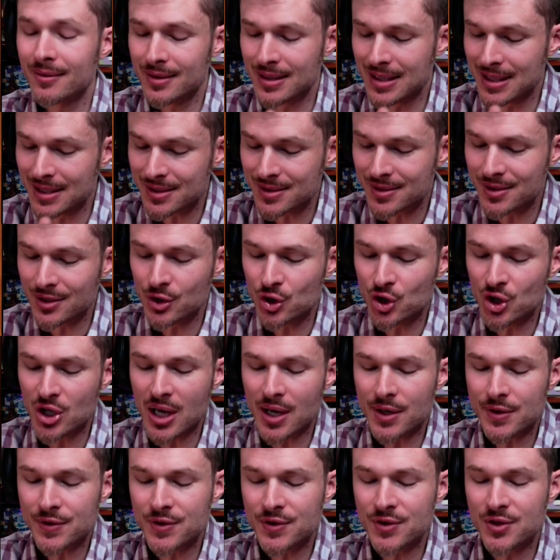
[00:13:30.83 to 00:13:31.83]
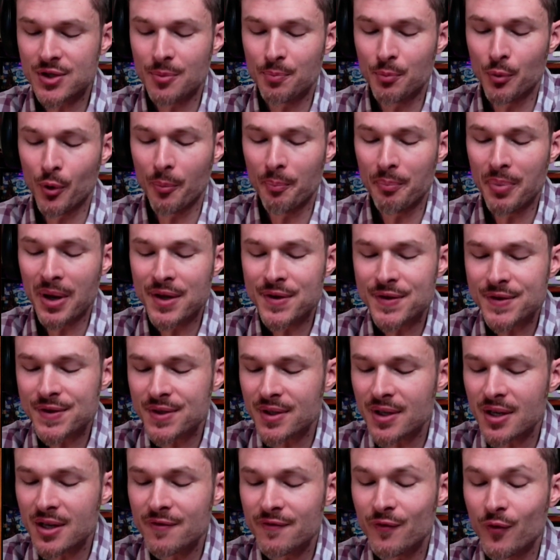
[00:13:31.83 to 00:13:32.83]
it suggests a
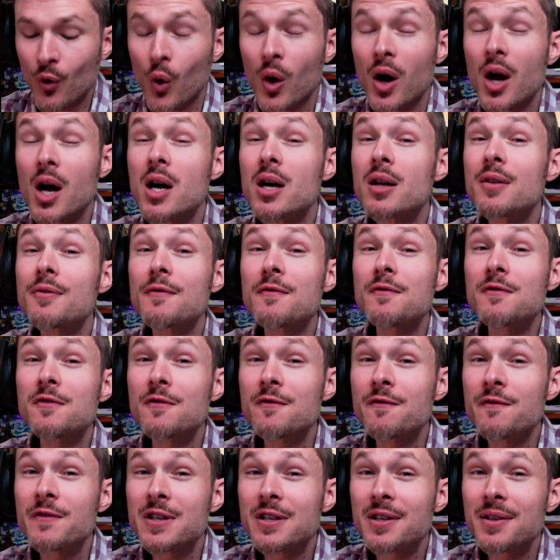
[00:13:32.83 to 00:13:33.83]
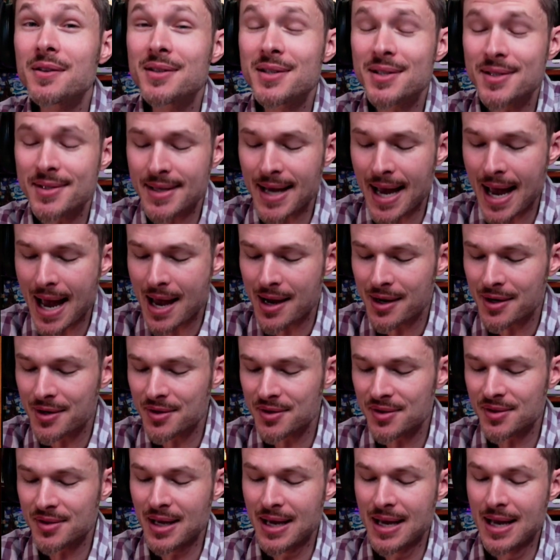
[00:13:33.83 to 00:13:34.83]
propensity for unfulfilled
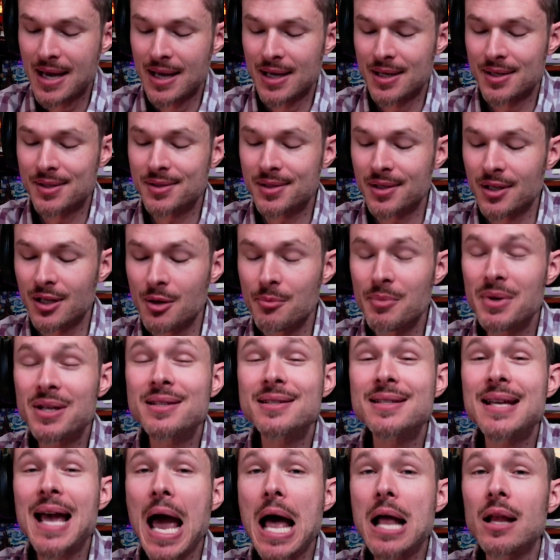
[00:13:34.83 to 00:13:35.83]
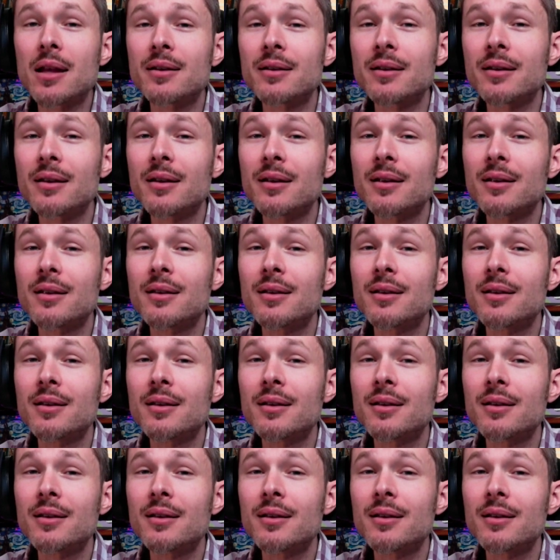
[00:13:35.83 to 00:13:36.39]
desires, sentimentality,